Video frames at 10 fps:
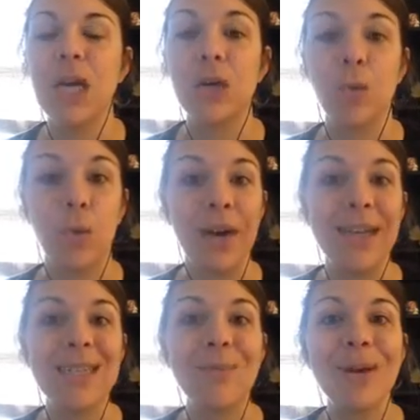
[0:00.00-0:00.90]

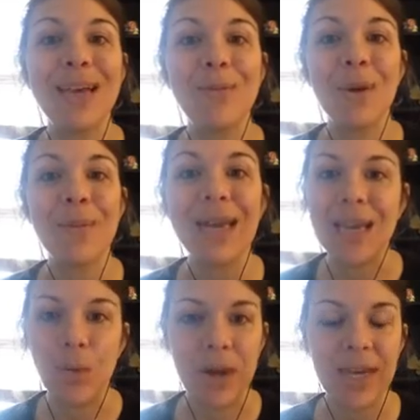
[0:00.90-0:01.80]
wanting to bring in more
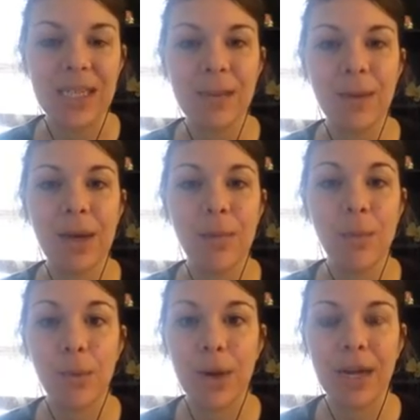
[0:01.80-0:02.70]
money, wanting to
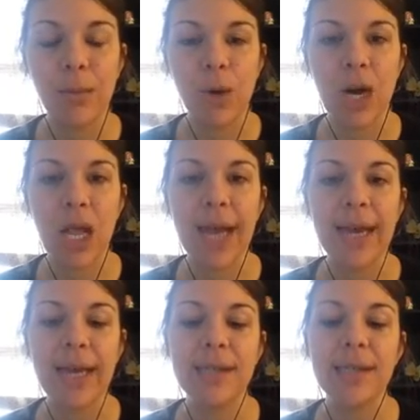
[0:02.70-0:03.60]
bring in more
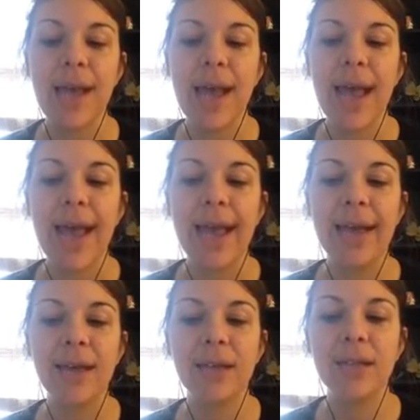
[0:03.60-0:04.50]
clients.
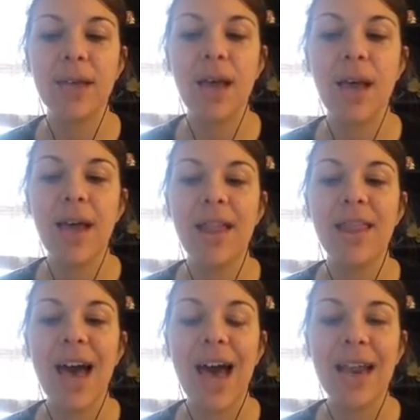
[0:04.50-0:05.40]
And
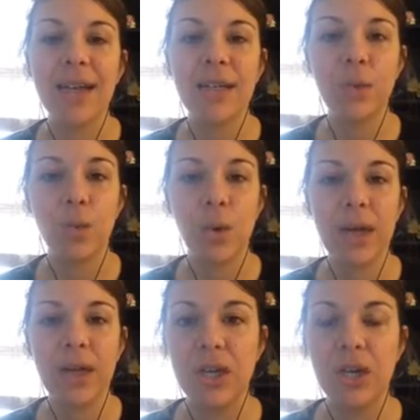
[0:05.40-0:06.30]
that is what,
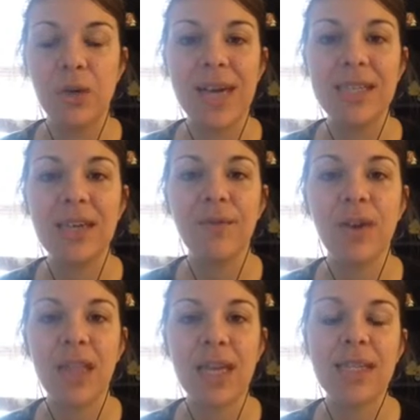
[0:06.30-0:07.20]
that's
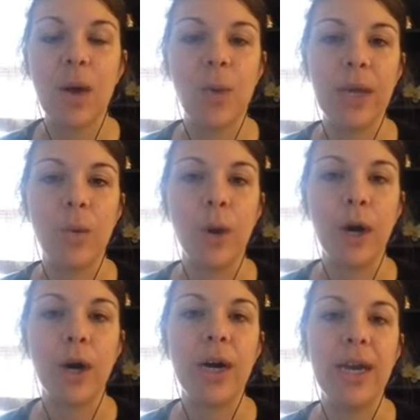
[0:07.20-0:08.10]
different things that we can work
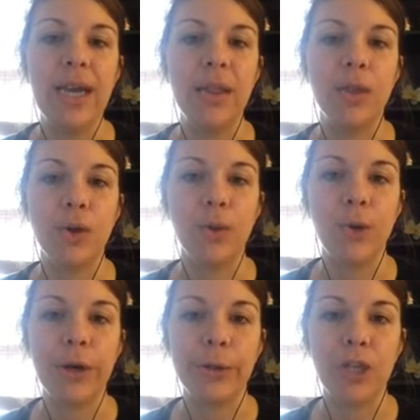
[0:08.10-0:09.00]
on in the group
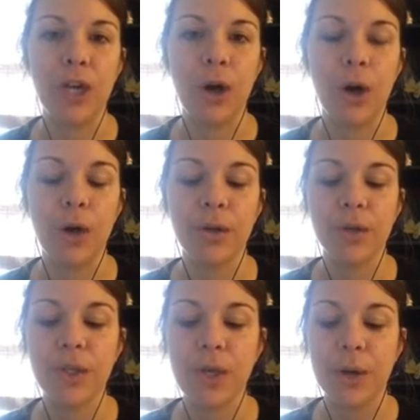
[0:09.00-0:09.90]
coaching calls.
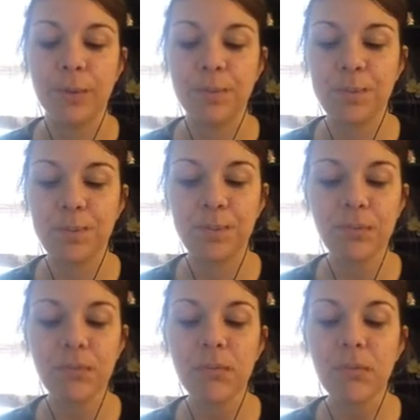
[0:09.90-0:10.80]
So,
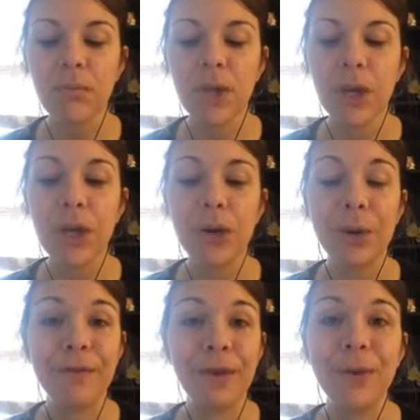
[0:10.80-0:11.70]

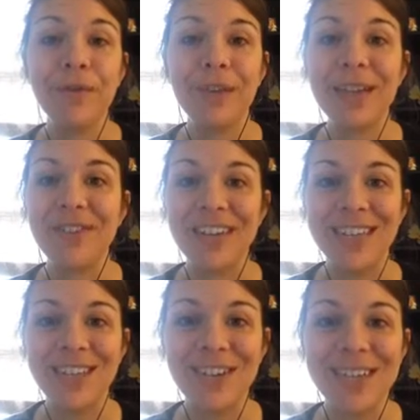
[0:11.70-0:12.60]
if you are feeling
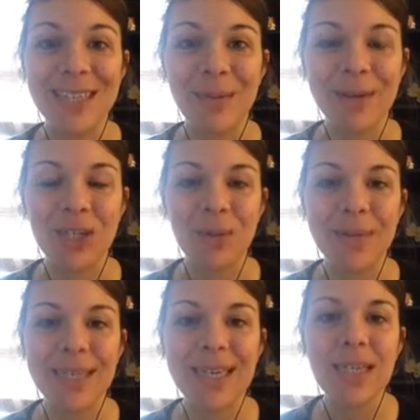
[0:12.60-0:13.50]
really stressed about your
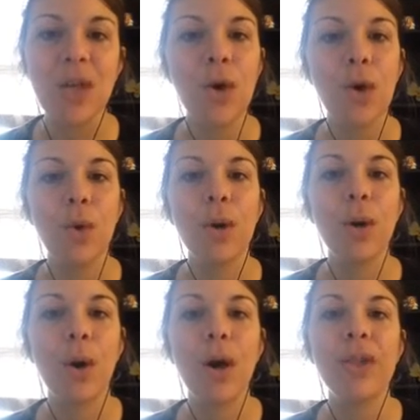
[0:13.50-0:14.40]
business,
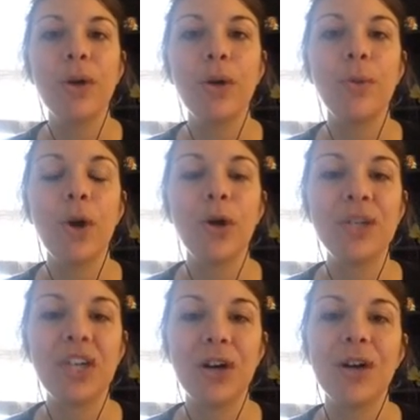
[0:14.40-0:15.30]
well, on the group
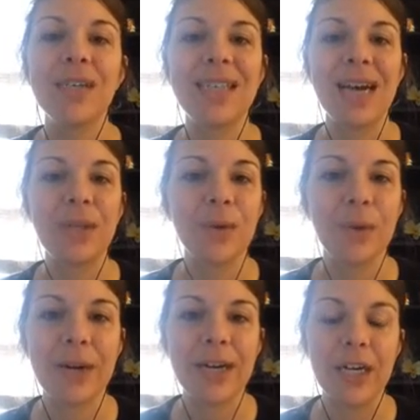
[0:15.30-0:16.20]
coaching calls, that's what
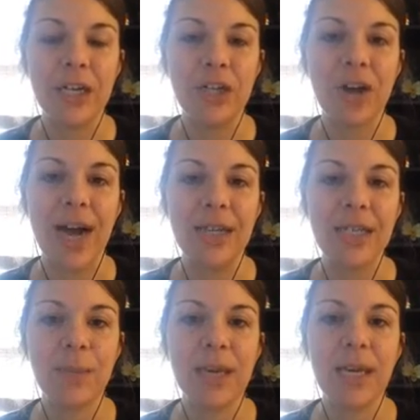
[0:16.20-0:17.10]
we're going to address,
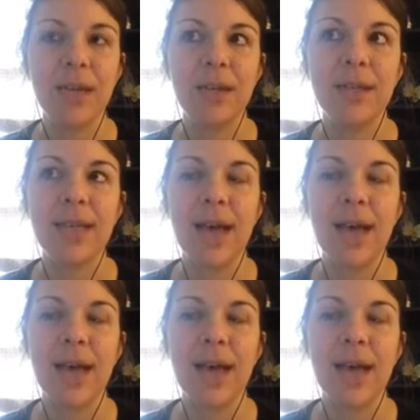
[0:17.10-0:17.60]
because